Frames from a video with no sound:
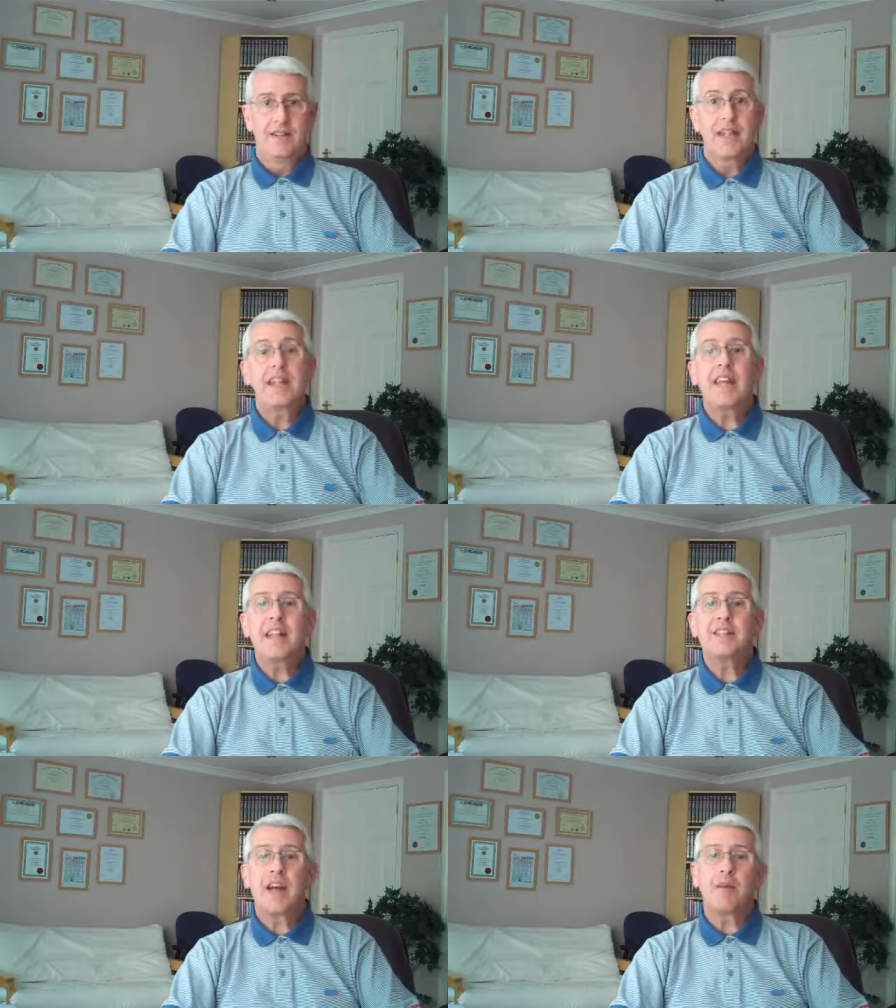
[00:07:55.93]
Then he
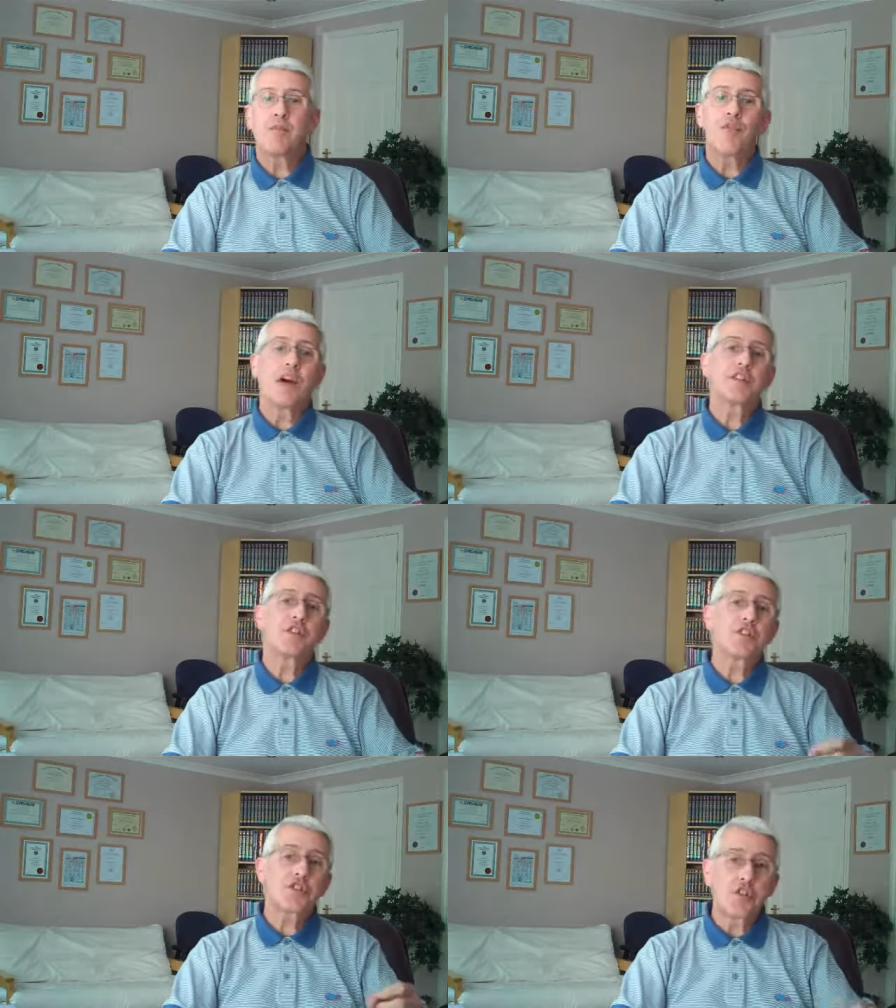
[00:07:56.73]
ends up trying to
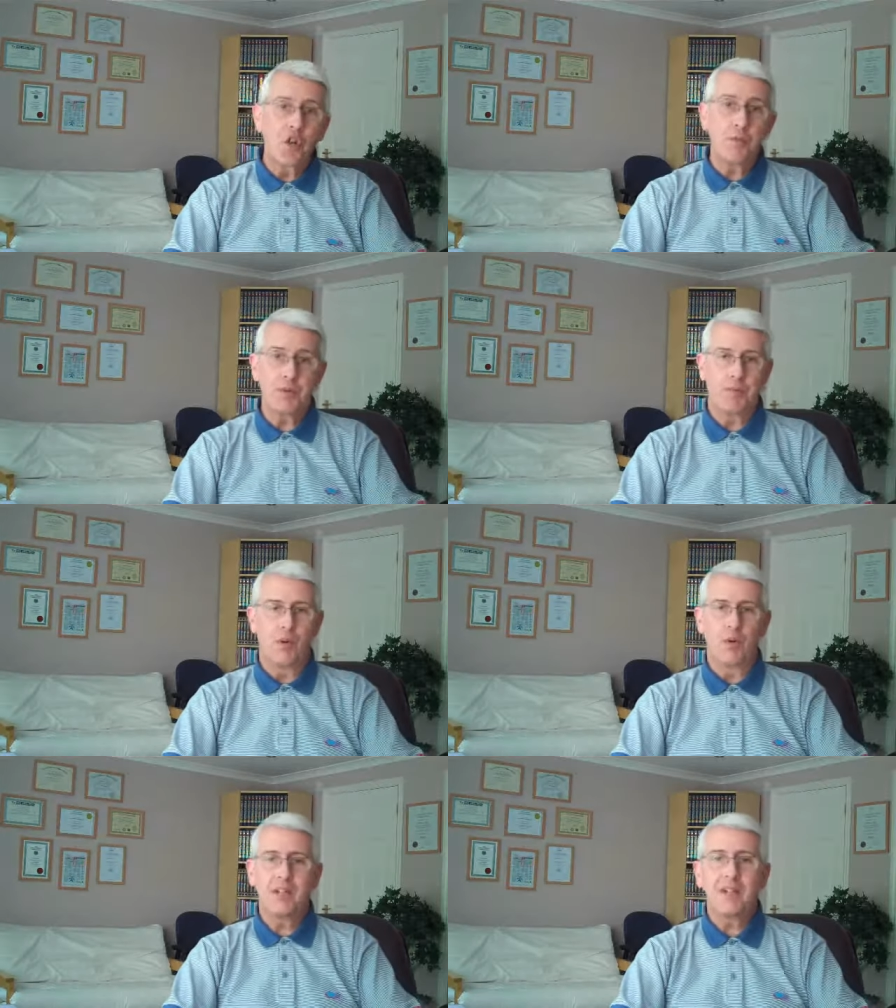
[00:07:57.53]
scoop the
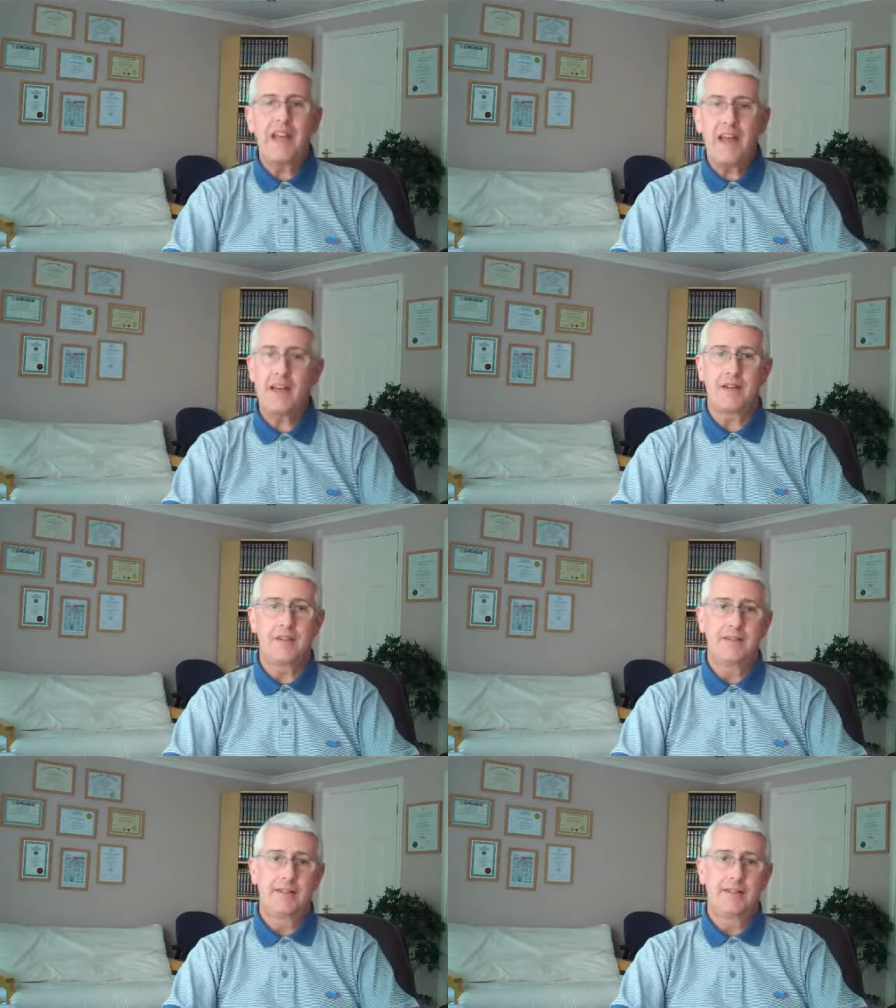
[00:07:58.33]
ball in the air.